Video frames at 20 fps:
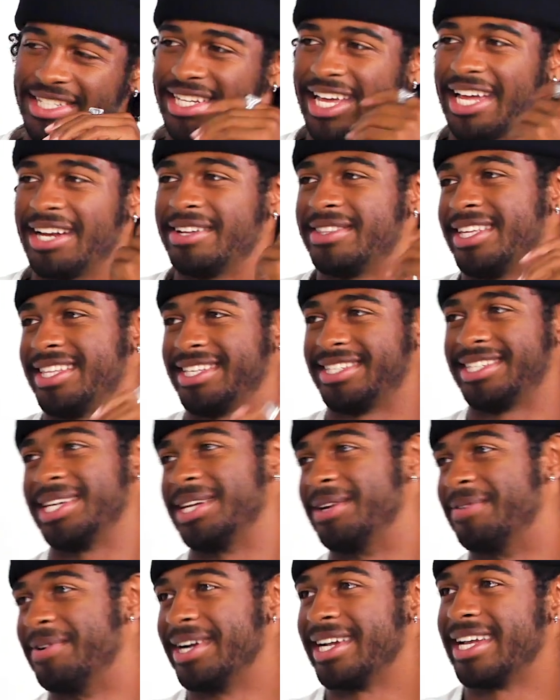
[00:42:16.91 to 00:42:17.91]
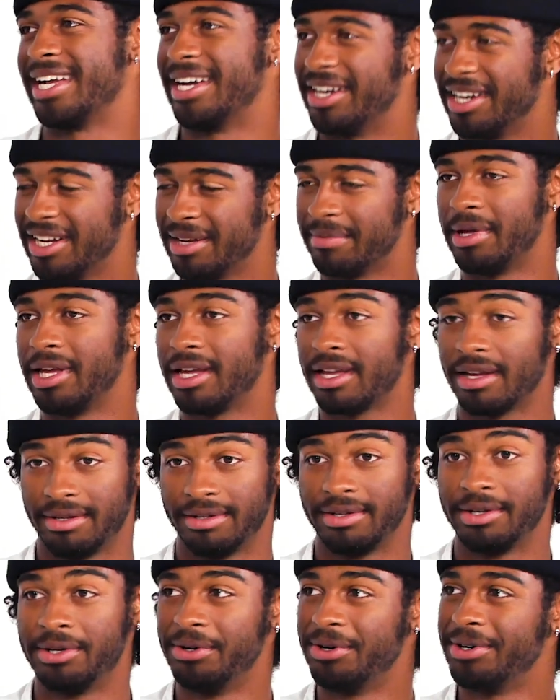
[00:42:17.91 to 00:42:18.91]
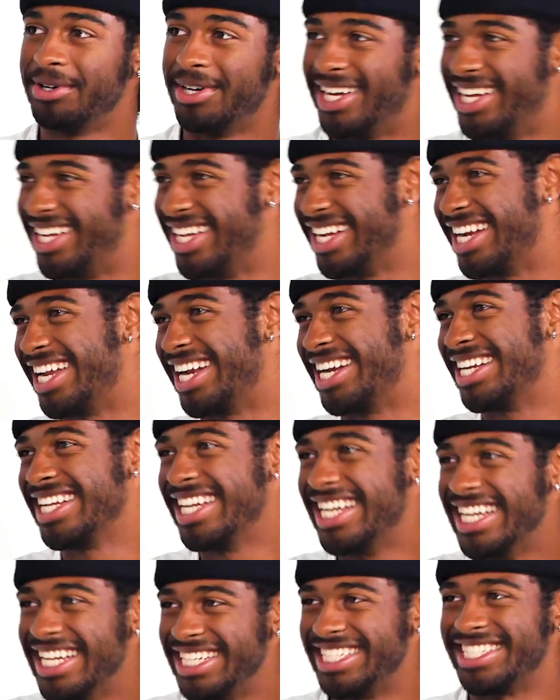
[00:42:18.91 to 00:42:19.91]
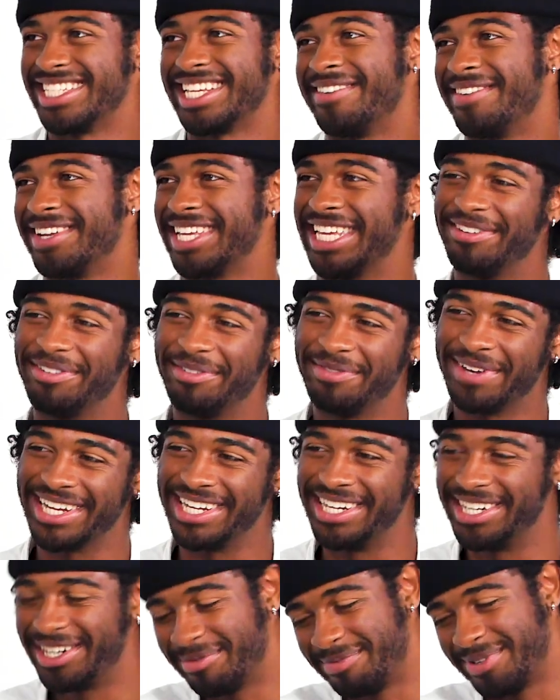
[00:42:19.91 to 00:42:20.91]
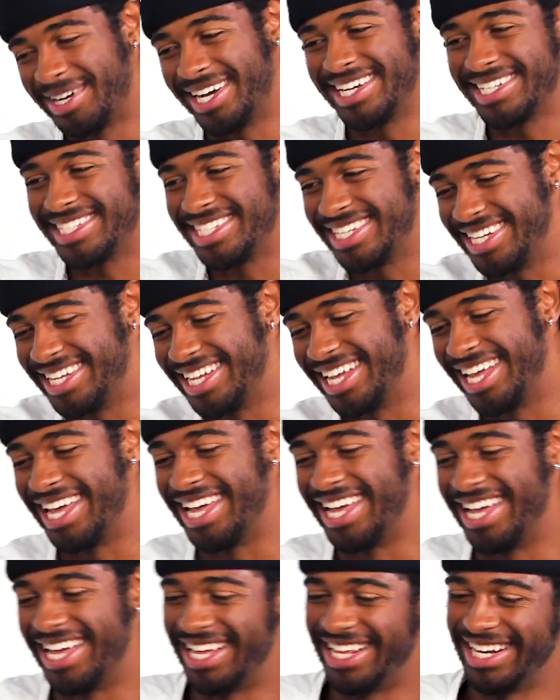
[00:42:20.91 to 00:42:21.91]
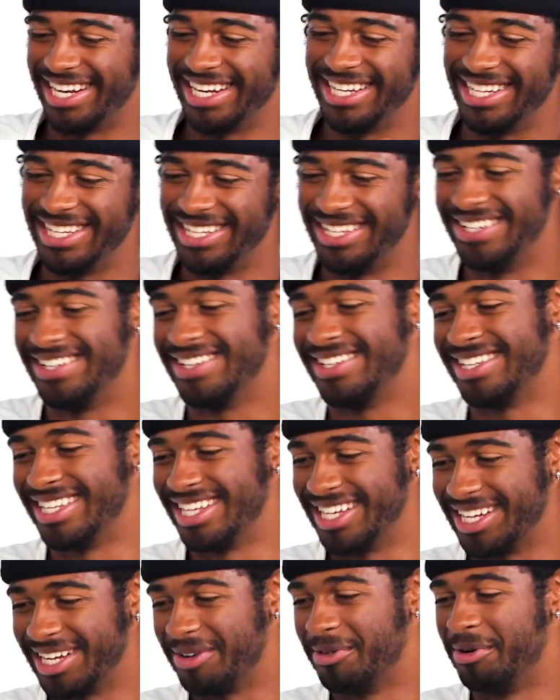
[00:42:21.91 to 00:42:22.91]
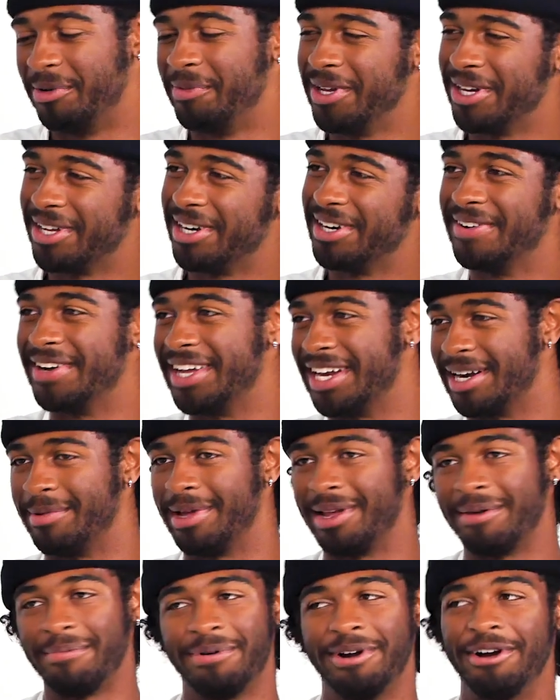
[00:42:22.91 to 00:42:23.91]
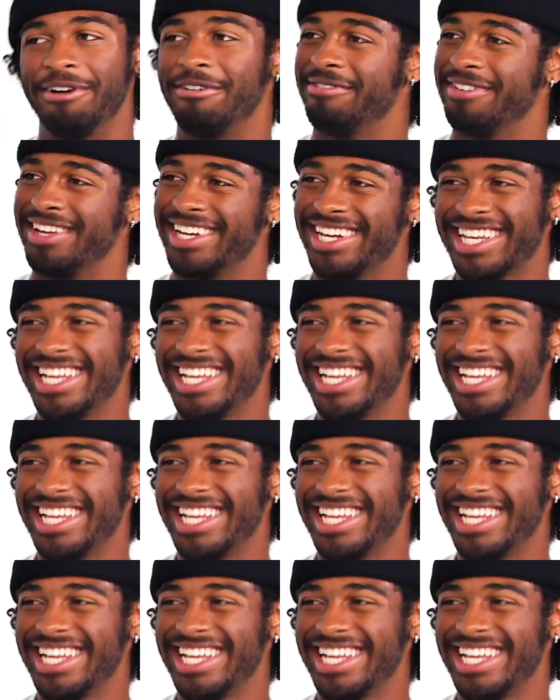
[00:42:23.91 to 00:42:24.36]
like, I don't think this is gonna work out. And I'm like, cool. She's like, I'm gonna give you back your deposit, and we'll be on our way. And I'm like, perfect.